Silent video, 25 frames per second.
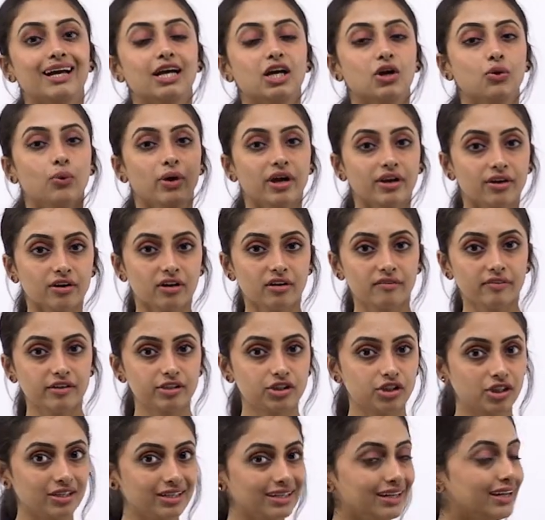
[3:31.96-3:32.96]
Quick
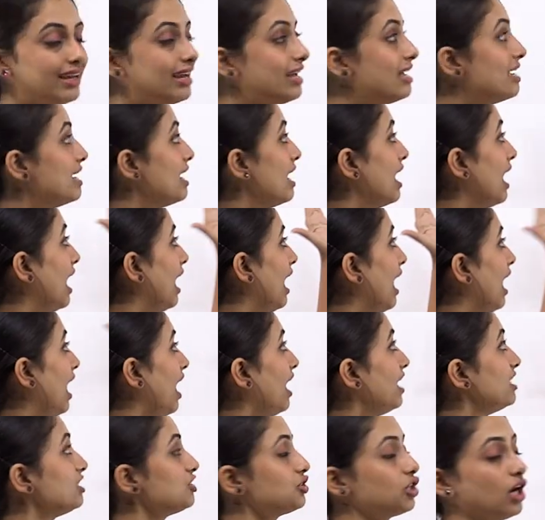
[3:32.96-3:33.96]
revision,
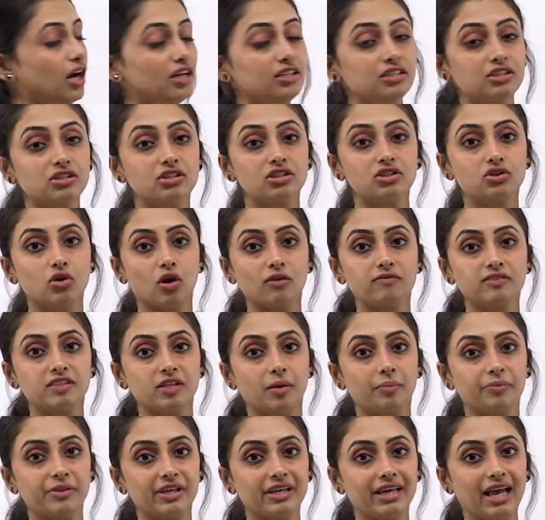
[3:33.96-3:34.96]
high chances of
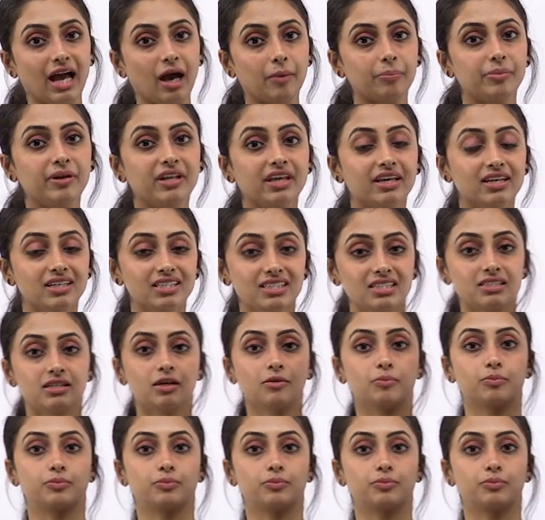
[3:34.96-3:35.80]
something happening is